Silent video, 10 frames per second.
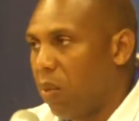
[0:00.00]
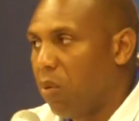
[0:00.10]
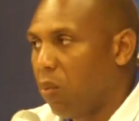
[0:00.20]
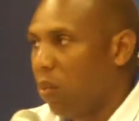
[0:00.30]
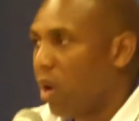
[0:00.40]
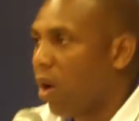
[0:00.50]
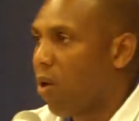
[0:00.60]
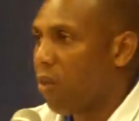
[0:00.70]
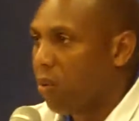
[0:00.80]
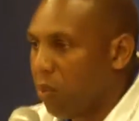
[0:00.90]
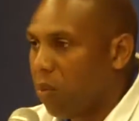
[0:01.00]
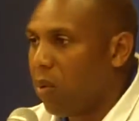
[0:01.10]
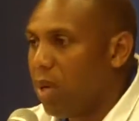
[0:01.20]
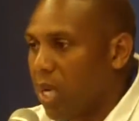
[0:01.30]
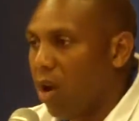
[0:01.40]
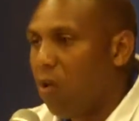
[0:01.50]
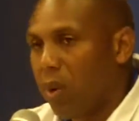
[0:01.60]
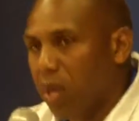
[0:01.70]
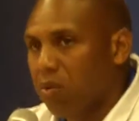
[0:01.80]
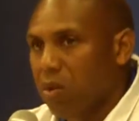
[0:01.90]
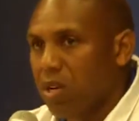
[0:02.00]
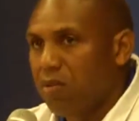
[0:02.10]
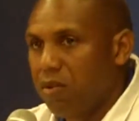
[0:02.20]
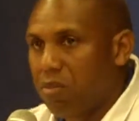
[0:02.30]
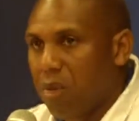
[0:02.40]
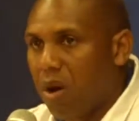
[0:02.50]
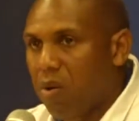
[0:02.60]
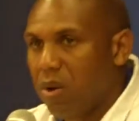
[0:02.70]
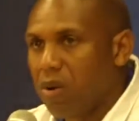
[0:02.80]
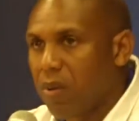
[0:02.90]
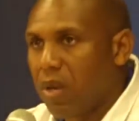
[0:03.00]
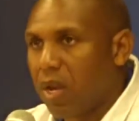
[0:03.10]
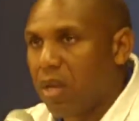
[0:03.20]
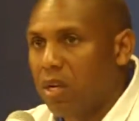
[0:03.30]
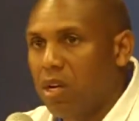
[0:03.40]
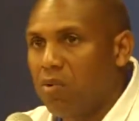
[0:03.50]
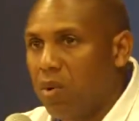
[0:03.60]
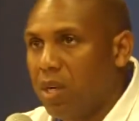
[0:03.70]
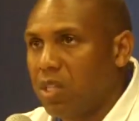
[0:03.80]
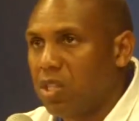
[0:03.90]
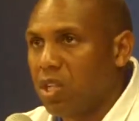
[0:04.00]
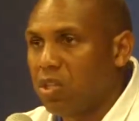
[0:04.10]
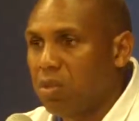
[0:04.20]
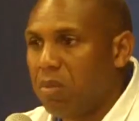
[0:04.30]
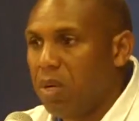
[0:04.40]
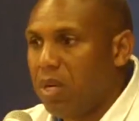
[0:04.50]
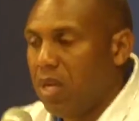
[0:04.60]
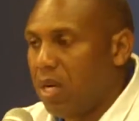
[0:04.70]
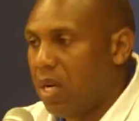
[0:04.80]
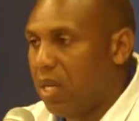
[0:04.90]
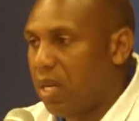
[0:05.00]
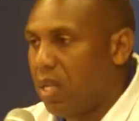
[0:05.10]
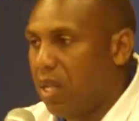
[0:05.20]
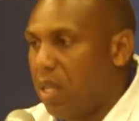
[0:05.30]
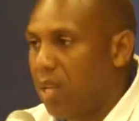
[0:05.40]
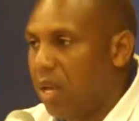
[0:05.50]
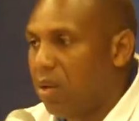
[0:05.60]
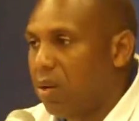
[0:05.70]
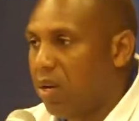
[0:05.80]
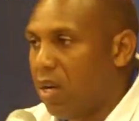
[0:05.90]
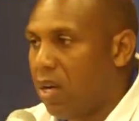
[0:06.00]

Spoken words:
We know we can run the football. We got a good running system in that